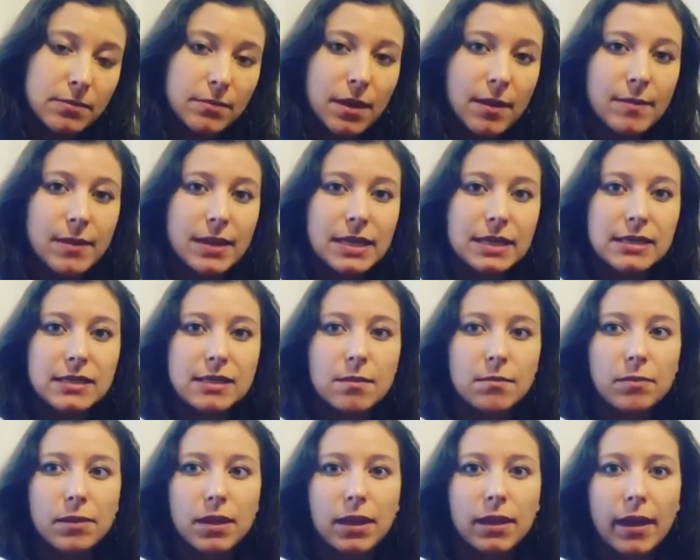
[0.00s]
Maybe it's
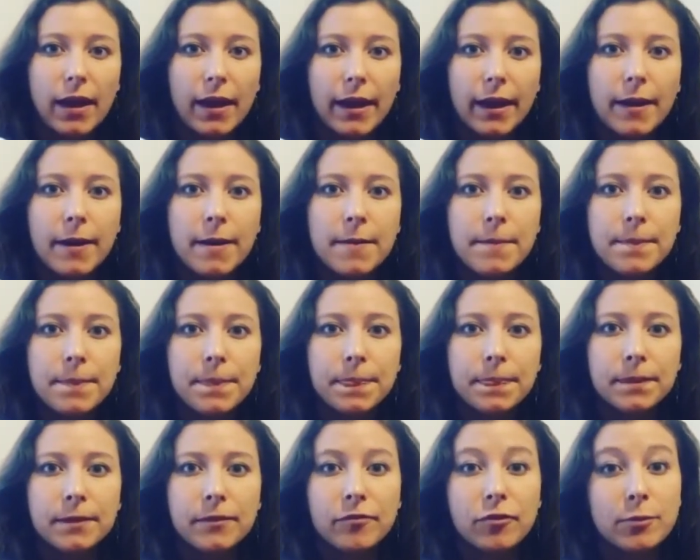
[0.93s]
something like,
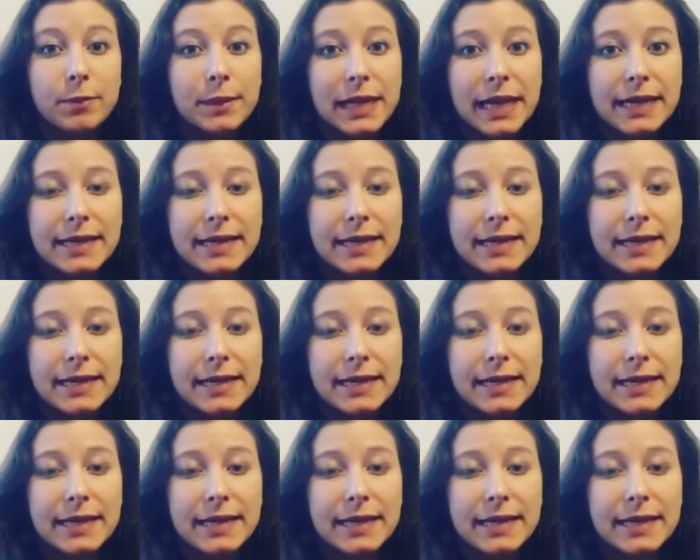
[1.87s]
for me,